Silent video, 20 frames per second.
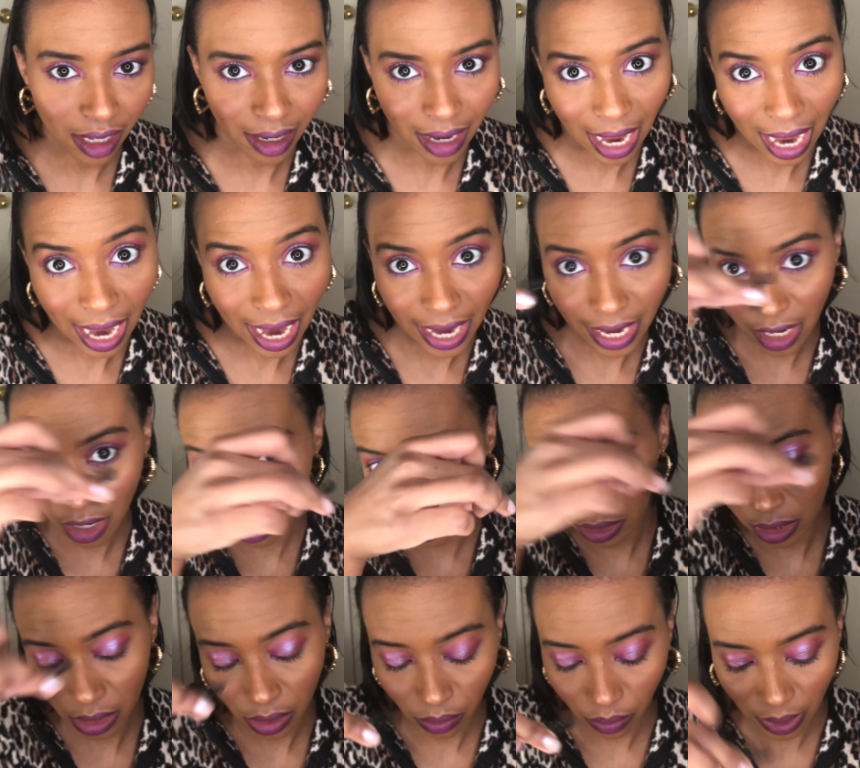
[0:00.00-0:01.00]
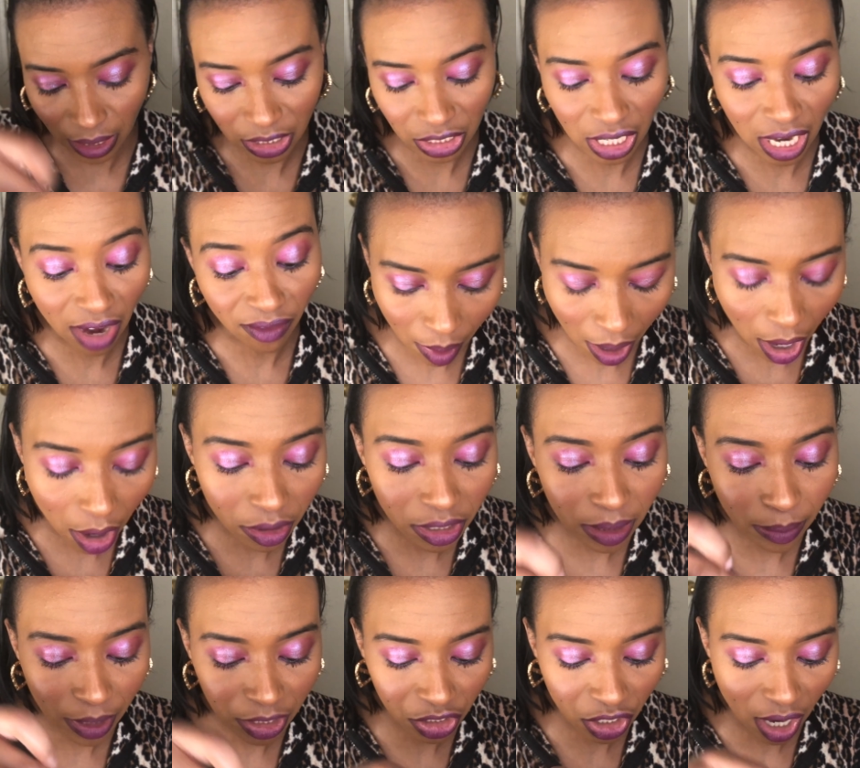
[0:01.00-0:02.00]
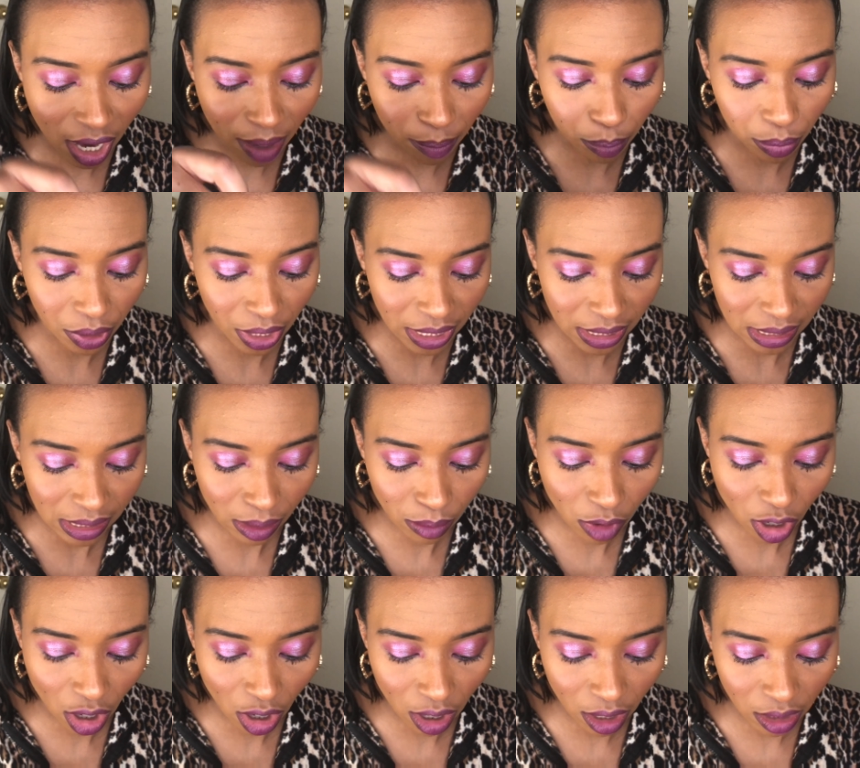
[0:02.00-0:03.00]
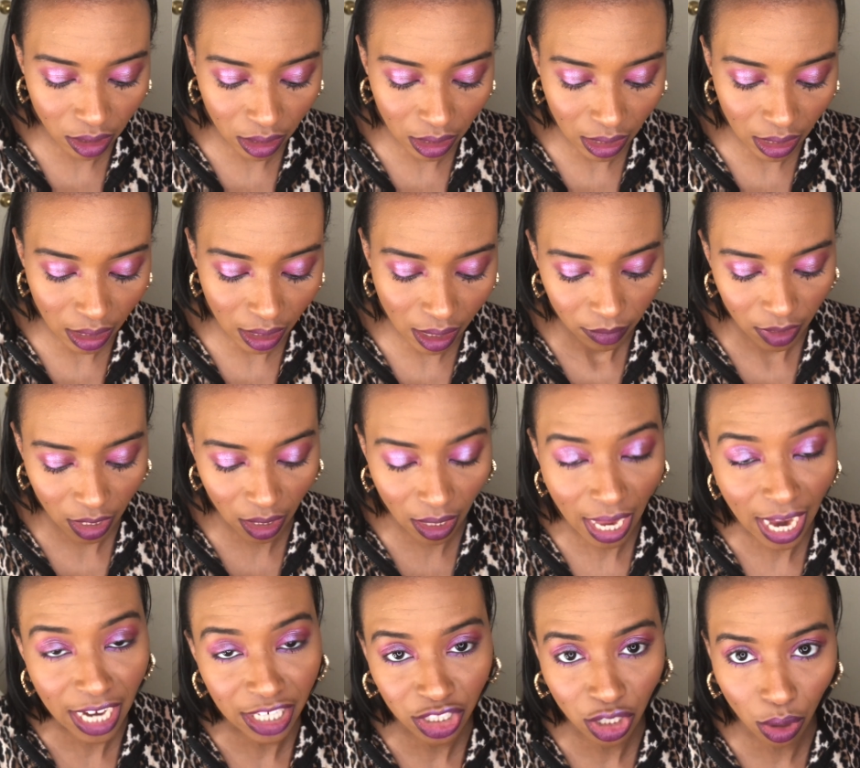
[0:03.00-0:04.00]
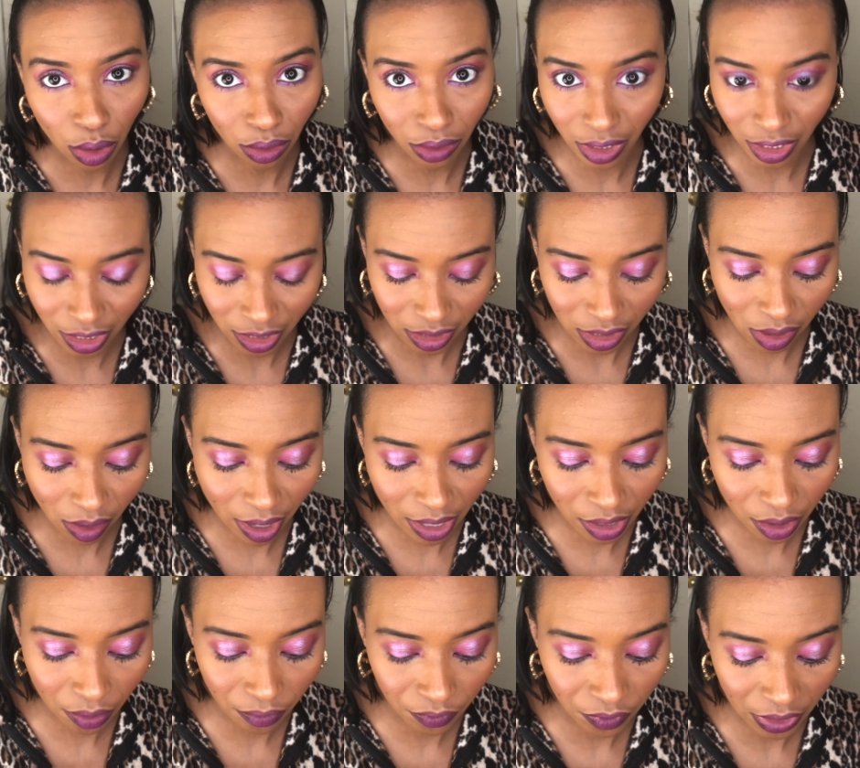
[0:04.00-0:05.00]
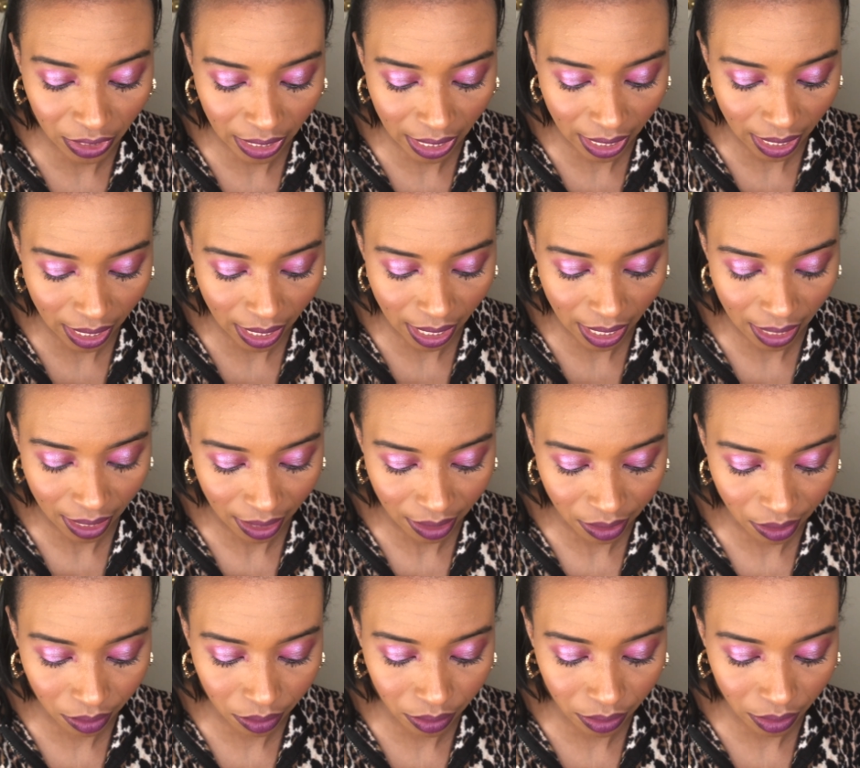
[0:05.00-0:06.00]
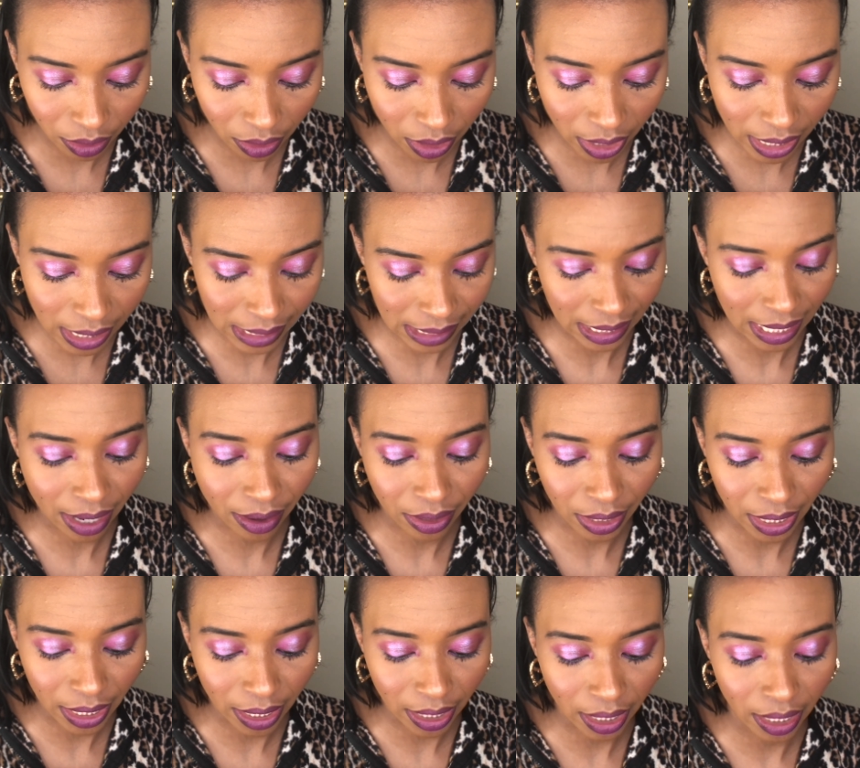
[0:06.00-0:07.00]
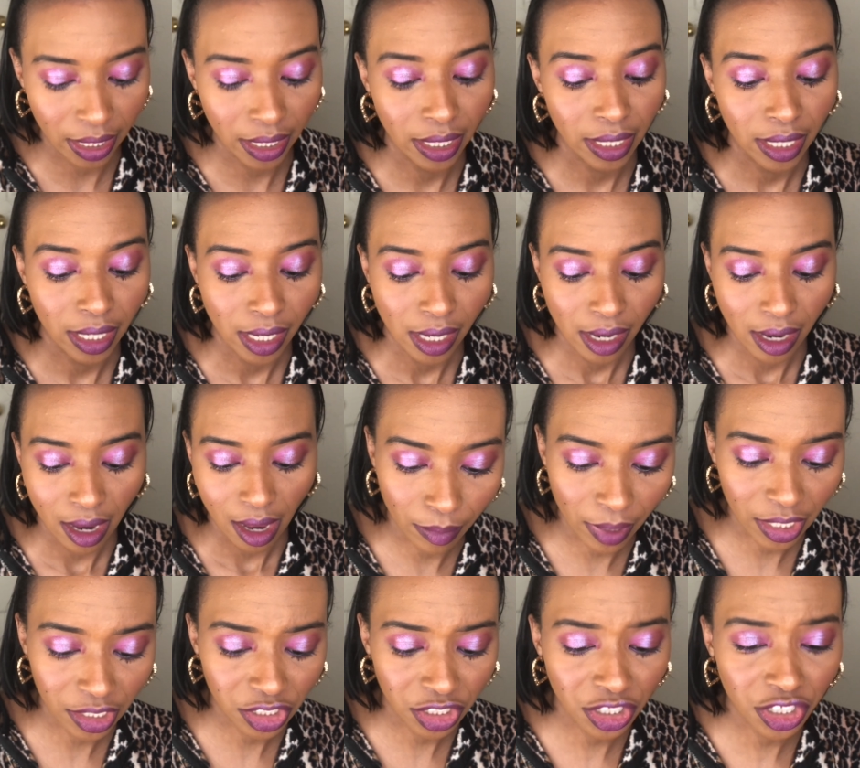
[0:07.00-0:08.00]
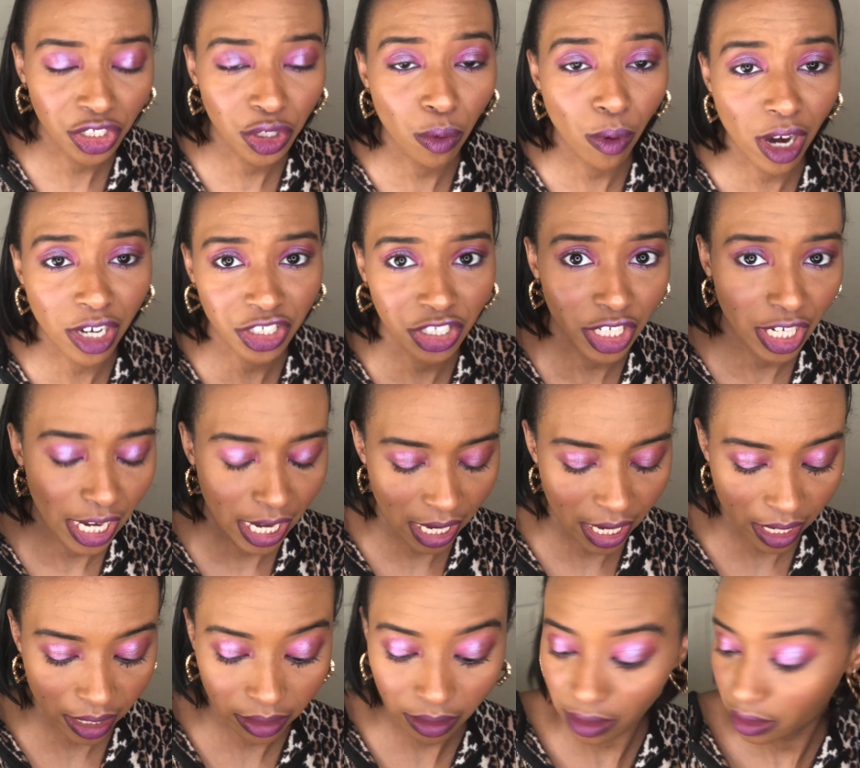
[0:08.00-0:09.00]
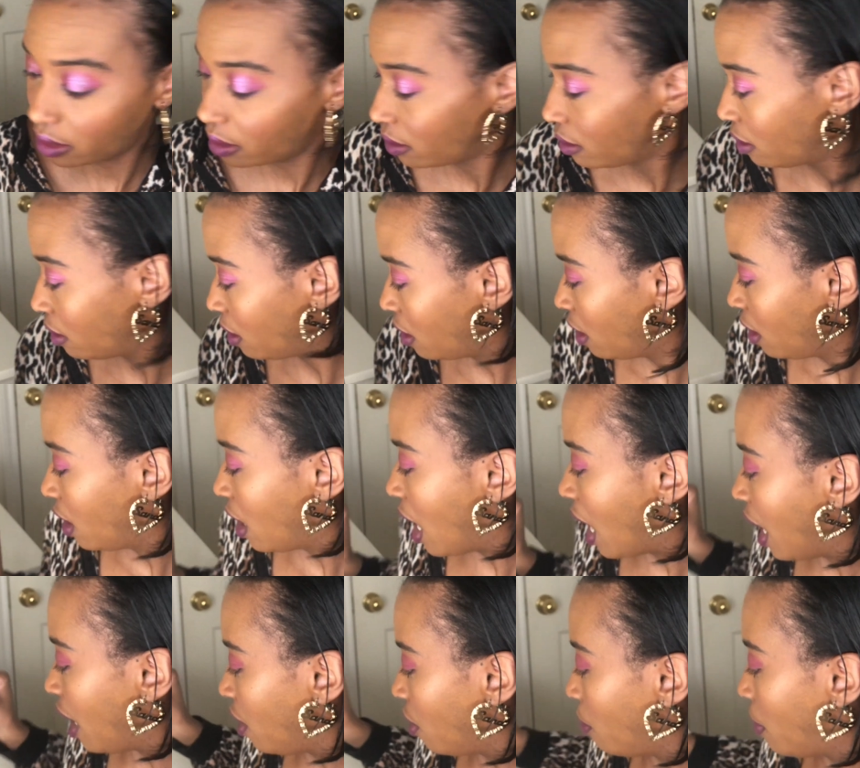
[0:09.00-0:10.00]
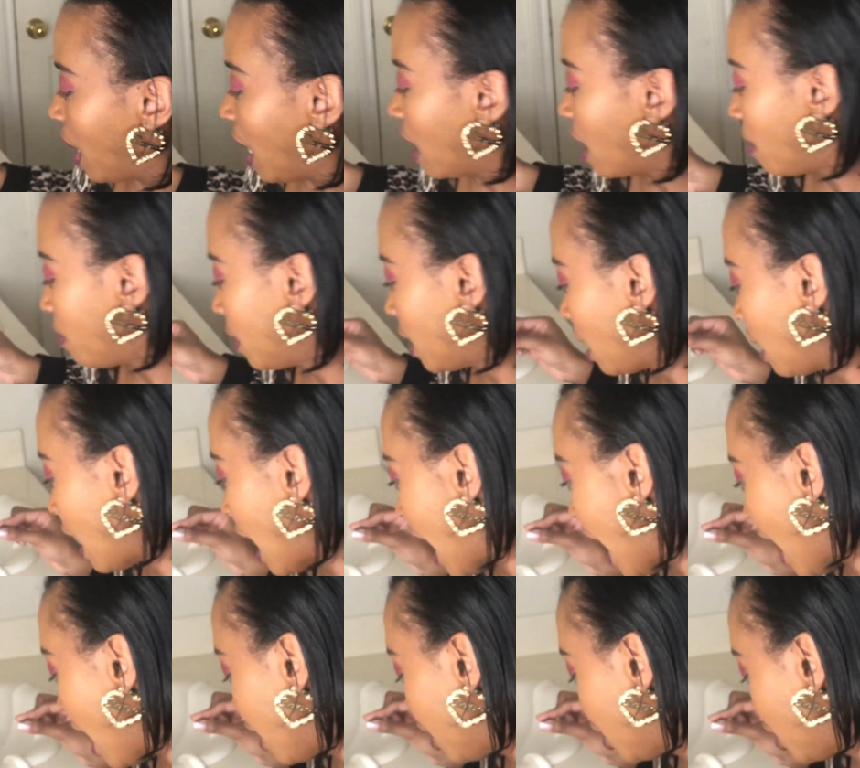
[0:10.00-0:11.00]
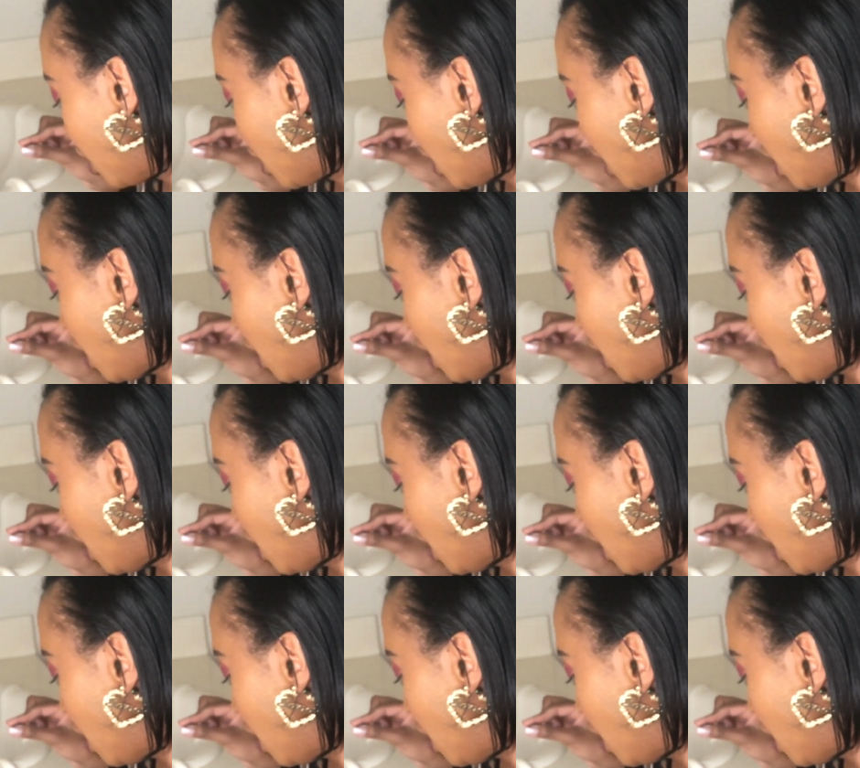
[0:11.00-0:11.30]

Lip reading: eye goes to which, and I always make sure I place them on the lash holder so I don't forget and I don't look crazy out here. Make sure you wash your hands. You'll pick up the lash